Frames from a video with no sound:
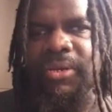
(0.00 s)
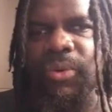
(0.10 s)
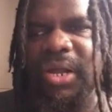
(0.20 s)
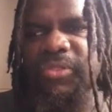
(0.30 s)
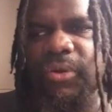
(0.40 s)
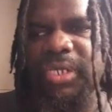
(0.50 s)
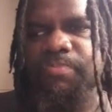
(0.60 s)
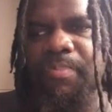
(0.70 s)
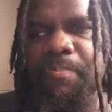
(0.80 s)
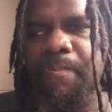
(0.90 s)
whether
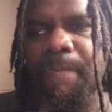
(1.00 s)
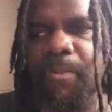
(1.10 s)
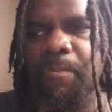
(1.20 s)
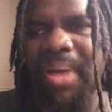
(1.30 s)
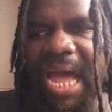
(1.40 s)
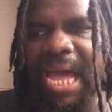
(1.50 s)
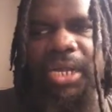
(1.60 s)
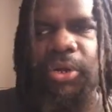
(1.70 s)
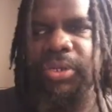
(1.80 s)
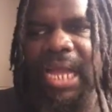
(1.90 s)
it's
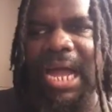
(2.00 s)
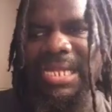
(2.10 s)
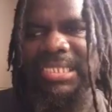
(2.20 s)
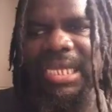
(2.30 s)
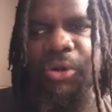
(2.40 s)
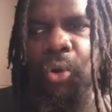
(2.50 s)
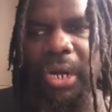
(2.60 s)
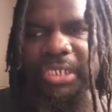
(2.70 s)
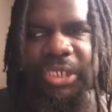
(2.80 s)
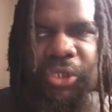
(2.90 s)
bad or not, they're
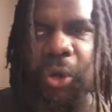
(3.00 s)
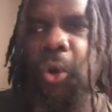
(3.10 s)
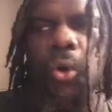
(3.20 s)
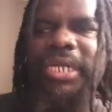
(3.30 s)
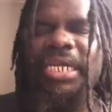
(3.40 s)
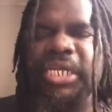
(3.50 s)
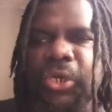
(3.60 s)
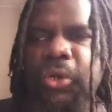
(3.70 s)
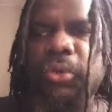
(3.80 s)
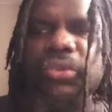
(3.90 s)
going to do it and
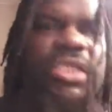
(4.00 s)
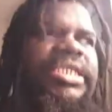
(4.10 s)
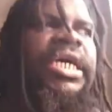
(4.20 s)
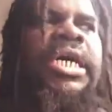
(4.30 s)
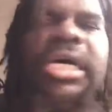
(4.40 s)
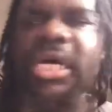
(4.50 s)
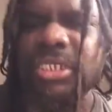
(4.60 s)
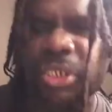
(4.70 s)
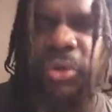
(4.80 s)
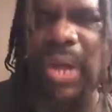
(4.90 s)
use it.
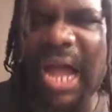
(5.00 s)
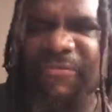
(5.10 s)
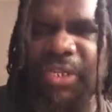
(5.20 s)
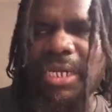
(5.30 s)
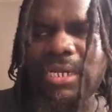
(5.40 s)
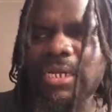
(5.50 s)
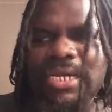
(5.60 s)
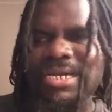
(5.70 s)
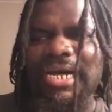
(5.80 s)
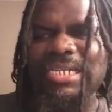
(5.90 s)
So you have
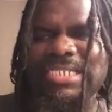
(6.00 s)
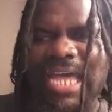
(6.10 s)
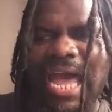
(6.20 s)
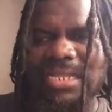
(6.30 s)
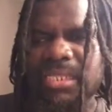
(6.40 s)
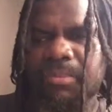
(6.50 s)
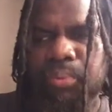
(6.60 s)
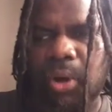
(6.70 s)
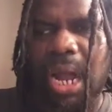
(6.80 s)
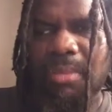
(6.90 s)
to attack the
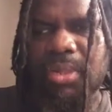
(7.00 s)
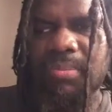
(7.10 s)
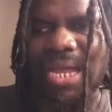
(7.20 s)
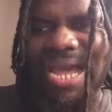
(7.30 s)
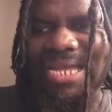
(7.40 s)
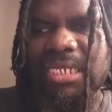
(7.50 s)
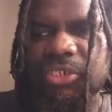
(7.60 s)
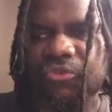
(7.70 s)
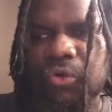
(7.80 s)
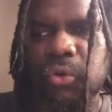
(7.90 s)
problem at
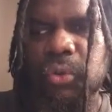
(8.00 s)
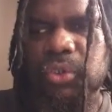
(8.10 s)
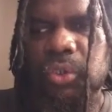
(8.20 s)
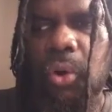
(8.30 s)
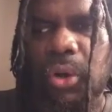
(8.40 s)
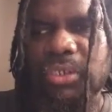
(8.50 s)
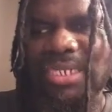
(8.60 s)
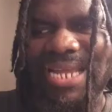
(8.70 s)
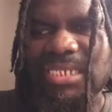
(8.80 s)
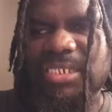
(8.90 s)
its true source,
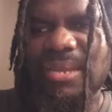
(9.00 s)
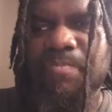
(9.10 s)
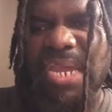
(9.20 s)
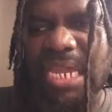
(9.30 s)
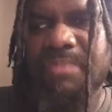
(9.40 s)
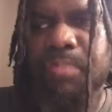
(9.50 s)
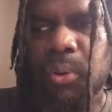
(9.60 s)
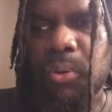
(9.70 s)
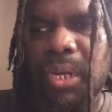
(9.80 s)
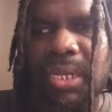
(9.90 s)
and that's the
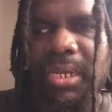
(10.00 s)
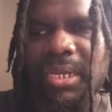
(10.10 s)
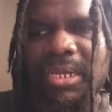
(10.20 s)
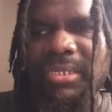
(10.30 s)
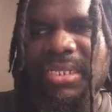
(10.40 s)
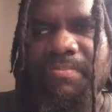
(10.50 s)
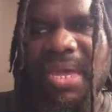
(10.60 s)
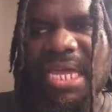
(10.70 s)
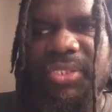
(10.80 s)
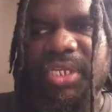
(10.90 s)
people they
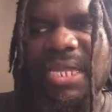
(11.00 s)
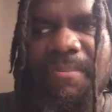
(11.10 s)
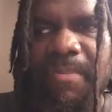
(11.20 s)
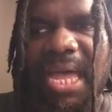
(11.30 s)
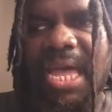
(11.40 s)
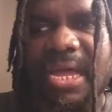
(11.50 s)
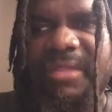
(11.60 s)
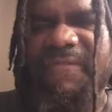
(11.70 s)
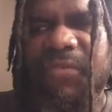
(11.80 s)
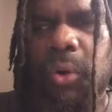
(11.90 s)
make the
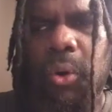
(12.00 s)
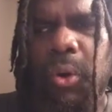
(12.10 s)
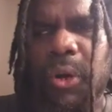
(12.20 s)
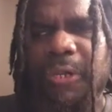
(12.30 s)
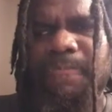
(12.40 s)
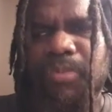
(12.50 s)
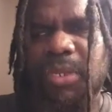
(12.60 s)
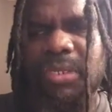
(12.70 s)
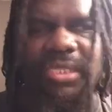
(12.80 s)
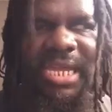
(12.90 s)
demand for it,
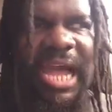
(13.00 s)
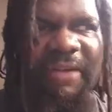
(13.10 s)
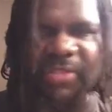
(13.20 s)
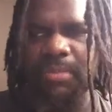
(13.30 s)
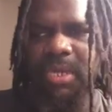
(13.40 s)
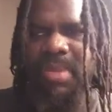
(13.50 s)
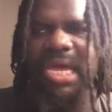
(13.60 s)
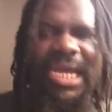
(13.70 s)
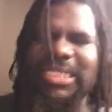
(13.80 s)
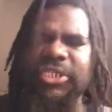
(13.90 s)
they have to be
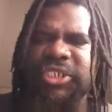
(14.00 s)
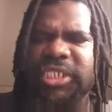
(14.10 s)
made to